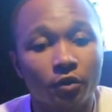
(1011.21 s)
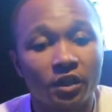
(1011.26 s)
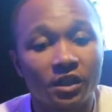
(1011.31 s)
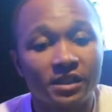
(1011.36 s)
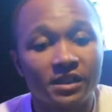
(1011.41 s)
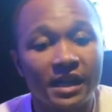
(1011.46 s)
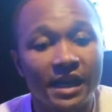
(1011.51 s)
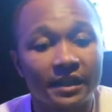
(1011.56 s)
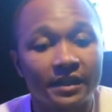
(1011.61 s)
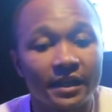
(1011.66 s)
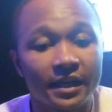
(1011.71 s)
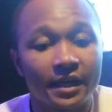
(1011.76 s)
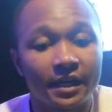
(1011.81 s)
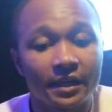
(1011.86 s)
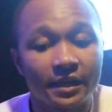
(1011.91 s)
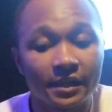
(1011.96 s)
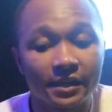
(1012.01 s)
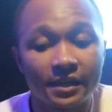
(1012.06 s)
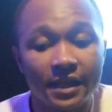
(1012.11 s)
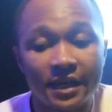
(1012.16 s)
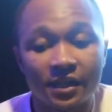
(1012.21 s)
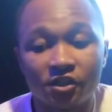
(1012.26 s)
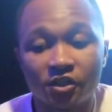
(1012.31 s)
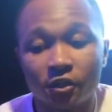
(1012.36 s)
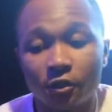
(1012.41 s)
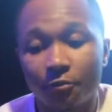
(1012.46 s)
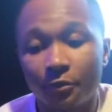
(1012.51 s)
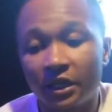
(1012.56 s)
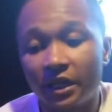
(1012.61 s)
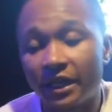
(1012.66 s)
He's not that. He that
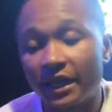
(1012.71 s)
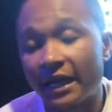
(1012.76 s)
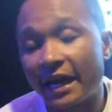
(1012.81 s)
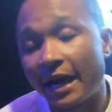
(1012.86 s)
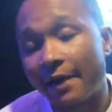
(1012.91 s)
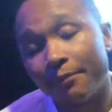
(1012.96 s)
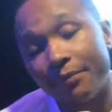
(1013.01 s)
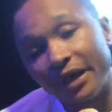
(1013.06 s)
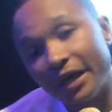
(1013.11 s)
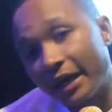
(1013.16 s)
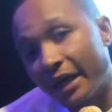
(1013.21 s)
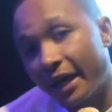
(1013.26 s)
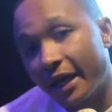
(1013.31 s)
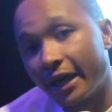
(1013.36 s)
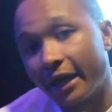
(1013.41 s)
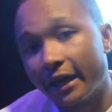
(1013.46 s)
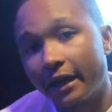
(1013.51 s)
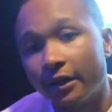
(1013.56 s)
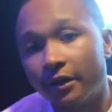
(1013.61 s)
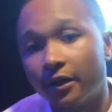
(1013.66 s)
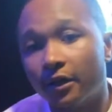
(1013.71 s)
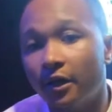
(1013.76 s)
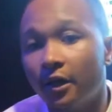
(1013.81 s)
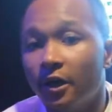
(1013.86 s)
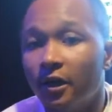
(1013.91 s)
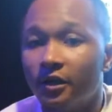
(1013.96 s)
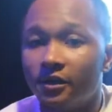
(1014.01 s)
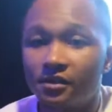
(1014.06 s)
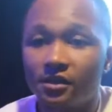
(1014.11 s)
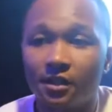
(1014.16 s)
gentleman. He didn't got big headed or
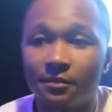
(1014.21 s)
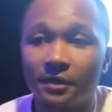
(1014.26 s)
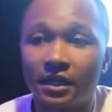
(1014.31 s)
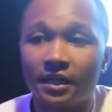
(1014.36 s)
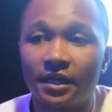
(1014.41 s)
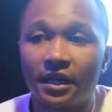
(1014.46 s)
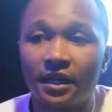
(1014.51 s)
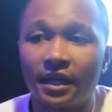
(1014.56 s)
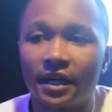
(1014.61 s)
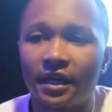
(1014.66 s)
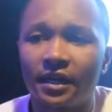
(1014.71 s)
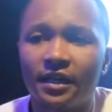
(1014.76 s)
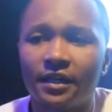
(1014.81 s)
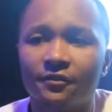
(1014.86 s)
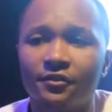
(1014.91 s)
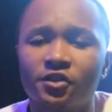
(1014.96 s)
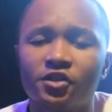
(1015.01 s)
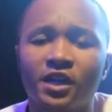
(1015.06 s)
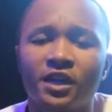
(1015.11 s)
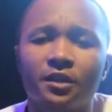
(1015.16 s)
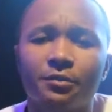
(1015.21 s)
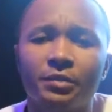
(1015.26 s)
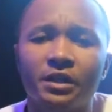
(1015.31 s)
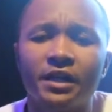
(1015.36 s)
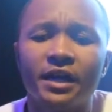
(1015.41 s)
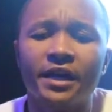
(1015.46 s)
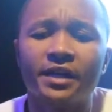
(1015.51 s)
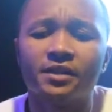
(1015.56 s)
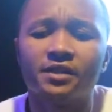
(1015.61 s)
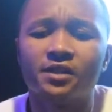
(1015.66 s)
something like that. I ain't never trying to be
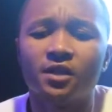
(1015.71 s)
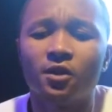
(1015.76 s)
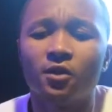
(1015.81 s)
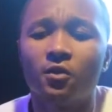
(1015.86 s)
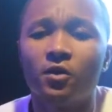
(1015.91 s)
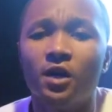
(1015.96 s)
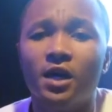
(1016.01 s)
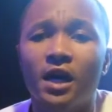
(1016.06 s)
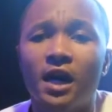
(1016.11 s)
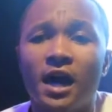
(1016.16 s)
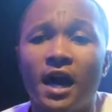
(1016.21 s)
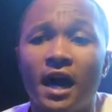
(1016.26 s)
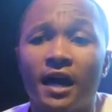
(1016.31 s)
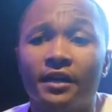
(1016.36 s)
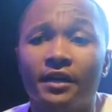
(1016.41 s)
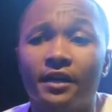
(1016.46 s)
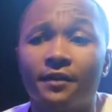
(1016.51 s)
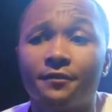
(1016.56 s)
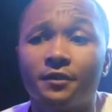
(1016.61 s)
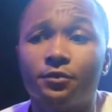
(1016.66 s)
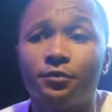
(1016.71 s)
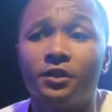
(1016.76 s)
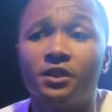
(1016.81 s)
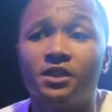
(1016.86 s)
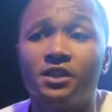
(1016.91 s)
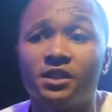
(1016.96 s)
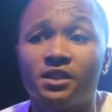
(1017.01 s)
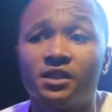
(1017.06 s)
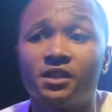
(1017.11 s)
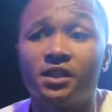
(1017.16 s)
that. So I definitely want
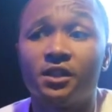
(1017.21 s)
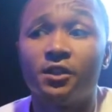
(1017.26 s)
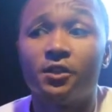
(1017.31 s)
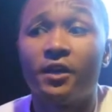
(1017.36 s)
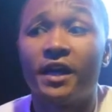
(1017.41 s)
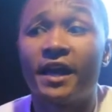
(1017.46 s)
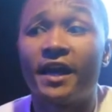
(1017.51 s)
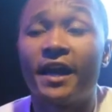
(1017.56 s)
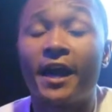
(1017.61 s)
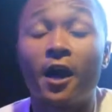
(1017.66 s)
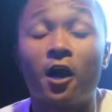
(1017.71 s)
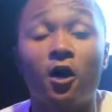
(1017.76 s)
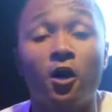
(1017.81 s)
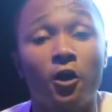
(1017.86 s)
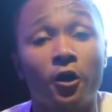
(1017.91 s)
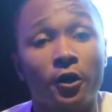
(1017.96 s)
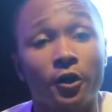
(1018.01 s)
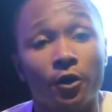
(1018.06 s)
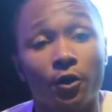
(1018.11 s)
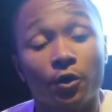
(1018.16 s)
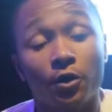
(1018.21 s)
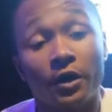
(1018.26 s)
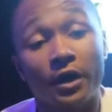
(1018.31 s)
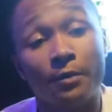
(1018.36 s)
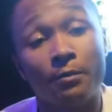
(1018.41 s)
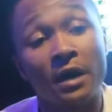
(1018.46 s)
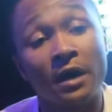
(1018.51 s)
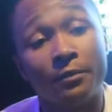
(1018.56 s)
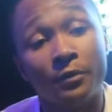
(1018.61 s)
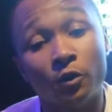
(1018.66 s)
to just still have that hunger
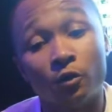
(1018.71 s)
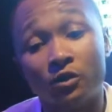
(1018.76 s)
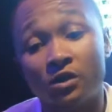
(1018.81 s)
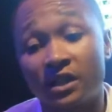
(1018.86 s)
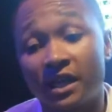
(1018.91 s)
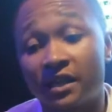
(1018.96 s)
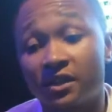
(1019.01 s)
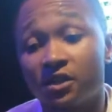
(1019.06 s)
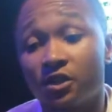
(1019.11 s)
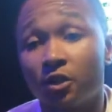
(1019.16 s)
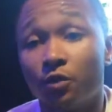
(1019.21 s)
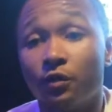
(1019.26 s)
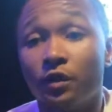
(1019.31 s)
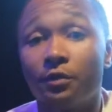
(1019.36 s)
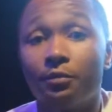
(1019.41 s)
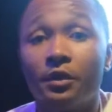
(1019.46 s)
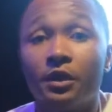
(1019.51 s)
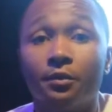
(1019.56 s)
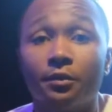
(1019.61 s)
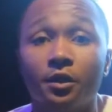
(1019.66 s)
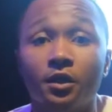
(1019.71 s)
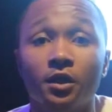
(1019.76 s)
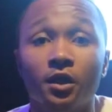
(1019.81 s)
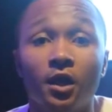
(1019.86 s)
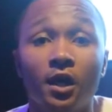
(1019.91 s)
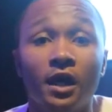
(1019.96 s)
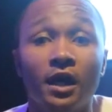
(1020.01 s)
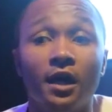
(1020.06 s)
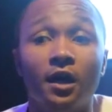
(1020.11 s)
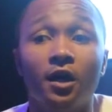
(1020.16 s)
in my music. I still want to be able to
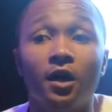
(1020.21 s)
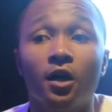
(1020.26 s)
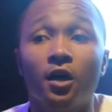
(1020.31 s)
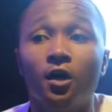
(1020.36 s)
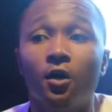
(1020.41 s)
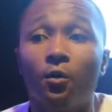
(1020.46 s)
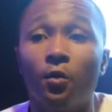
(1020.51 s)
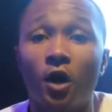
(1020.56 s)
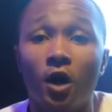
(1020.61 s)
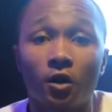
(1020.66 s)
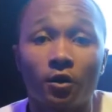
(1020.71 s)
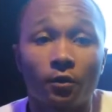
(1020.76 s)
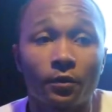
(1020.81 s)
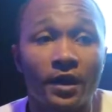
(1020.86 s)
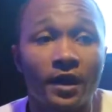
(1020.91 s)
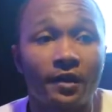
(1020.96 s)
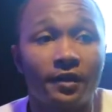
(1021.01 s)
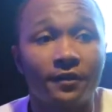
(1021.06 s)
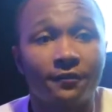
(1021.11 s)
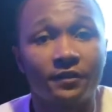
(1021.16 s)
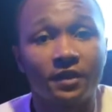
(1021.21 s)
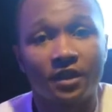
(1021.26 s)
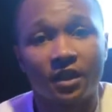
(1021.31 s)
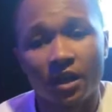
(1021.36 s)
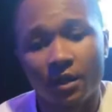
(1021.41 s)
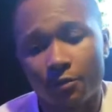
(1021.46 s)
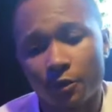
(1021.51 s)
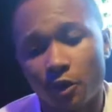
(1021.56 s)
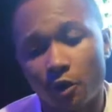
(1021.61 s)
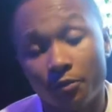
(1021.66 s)
walk around. If the
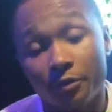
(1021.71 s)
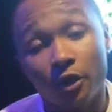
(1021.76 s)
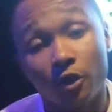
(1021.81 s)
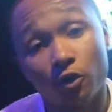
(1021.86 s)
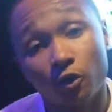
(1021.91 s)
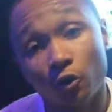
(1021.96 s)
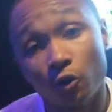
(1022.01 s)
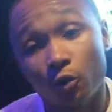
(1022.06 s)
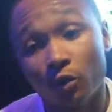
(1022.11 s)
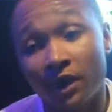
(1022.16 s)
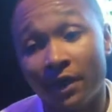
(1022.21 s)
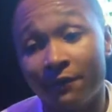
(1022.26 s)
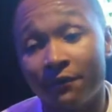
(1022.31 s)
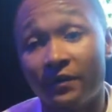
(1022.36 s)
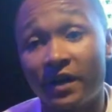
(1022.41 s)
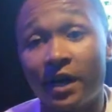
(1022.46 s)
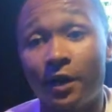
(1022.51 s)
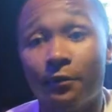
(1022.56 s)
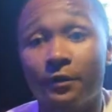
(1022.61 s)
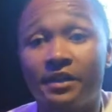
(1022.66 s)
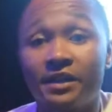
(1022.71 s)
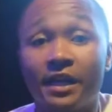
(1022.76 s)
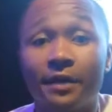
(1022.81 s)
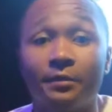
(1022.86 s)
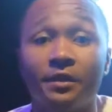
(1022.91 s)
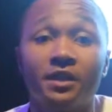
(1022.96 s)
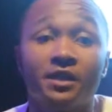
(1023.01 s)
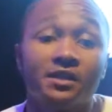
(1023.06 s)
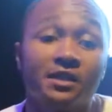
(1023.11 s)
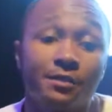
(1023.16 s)
camera on me, cool. I'm fine with that
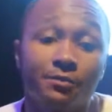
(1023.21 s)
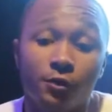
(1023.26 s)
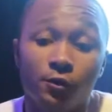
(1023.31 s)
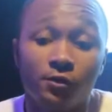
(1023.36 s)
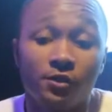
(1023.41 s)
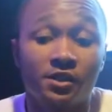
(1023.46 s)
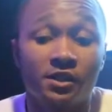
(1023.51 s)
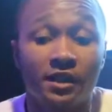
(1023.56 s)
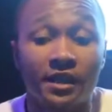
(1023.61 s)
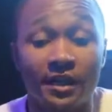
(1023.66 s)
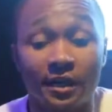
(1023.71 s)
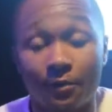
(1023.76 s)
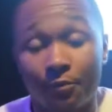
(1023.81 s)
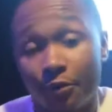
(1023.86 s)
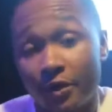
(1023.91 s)
because I'm used to that.